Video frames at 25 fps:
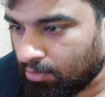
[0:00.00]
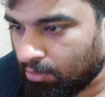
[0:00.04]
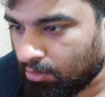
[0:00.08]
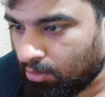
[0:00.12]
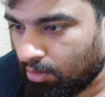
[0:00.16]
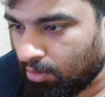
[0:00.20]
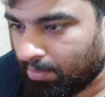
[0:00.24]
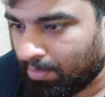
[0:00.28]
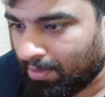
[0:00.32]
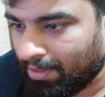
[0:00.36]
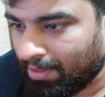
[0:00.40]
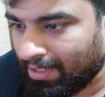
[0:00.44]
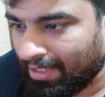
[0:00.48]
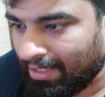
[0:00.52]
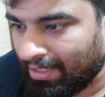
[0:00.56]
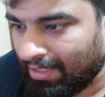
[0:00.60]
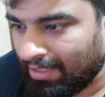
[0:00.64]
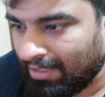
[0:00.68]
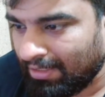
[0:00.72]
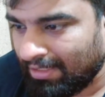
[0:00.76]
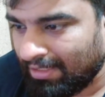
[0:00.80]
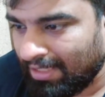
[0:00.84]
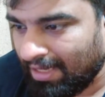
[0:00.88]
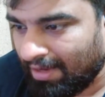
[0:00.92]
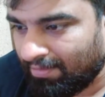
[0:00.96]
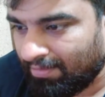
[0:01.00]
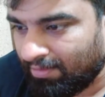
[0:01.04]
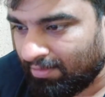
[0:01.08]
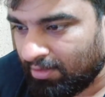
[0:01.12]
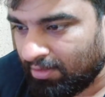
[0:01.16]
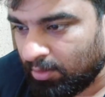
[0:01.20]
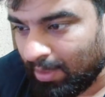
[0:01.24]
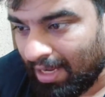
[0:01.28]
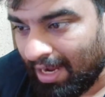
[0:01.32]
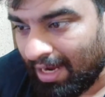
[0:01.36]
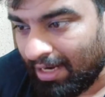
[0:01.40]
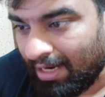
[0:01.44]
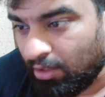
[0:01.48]
Paqueta's average man.
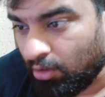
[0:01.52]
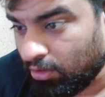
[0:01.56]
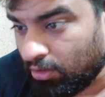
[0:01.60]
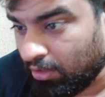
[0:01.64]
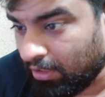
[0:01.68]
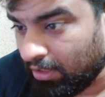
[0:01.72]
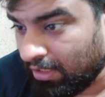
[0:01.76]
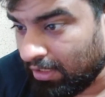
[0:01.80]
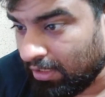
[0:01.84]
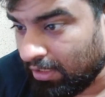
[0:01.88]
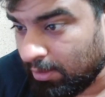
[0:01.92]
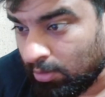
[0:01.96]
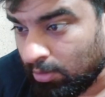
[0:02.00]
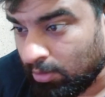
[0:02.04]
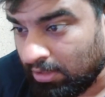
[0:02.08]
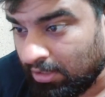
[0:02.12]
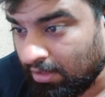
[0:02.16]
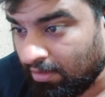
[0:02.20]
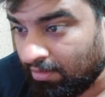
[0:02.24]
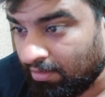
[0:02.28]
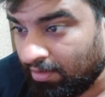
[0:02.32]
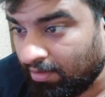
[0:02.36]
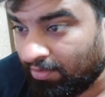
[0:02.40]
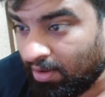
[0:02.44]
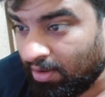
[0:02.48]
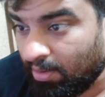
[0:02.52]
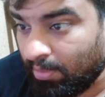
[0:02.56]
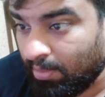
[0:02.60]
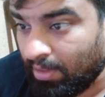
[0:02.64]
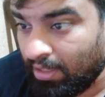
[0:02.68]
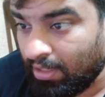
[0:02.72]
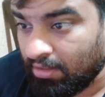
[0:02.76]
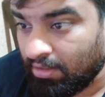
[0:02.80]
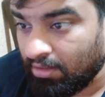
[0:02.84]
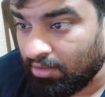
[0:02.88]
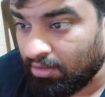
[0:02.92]
I don't think he's worth 75 million,